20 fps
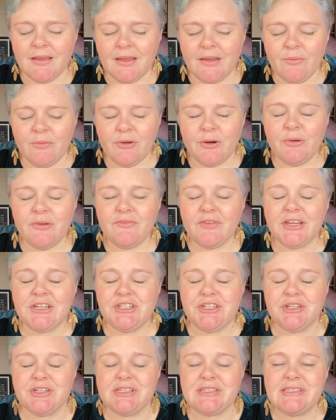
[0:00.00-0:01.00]
I want to
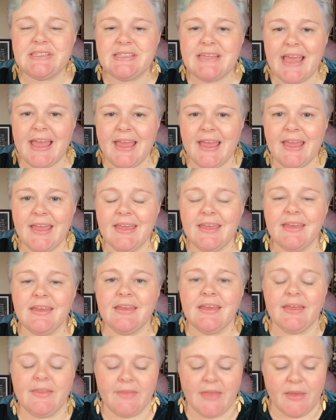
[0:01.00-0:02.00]
invite you to stay
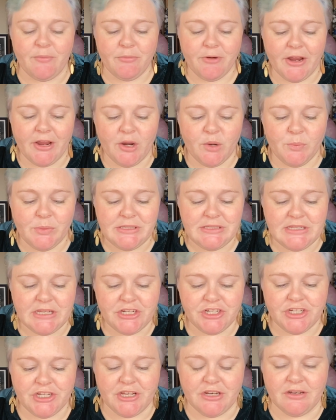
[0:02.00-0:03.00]
in that prayer
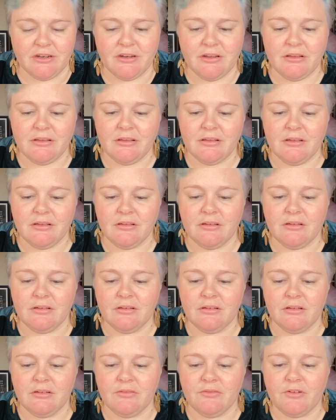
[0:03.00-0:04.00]
position
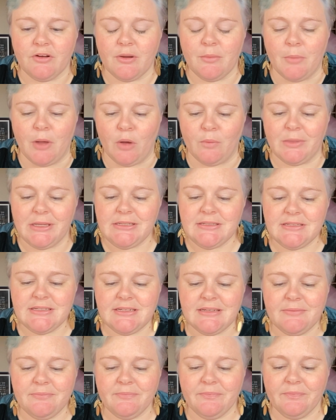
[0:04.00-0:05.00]
for a moment.